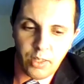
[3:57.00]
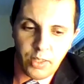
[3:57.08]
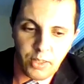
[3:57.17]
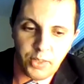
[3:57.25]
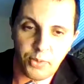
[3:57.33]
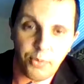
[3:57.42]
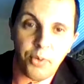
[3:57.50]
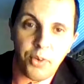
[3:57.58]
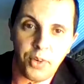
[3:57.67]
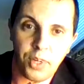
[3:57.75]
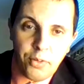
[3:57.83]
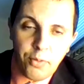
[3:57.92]
That is
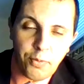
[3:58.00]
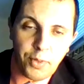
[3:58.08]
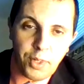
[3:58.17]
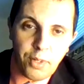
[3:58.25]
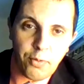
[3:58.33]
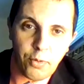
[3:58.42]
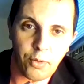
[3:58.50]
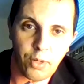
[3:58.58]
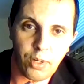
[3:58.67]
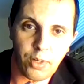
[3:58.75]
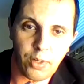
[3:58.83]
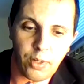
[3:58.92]
very unfair
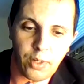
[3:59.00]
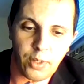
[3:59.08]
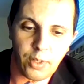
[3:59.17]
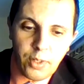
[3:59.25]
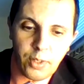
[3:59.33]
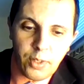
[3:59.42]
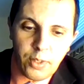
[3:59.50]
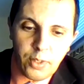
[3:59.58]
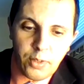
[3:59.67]
for a